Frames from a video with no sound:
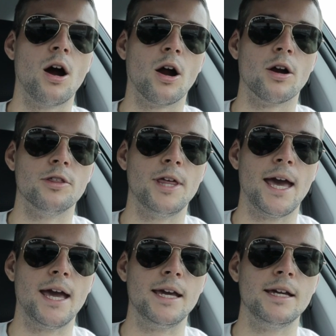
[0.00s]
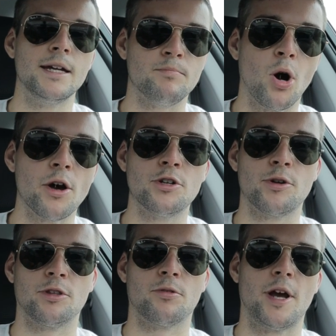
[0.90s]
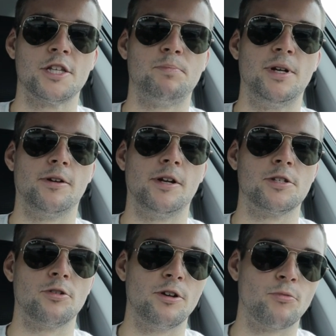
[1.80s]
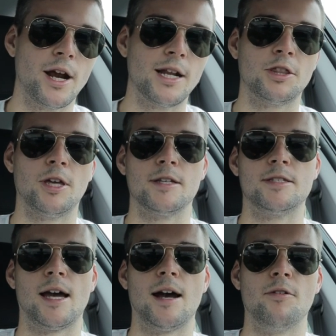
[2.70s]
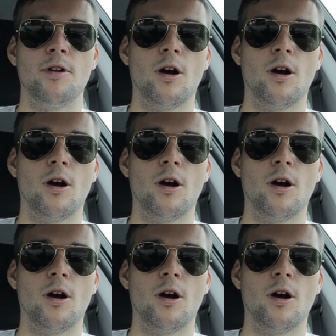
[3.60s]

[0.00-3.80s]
Are they monitoring their rest periods? Are they writing things down?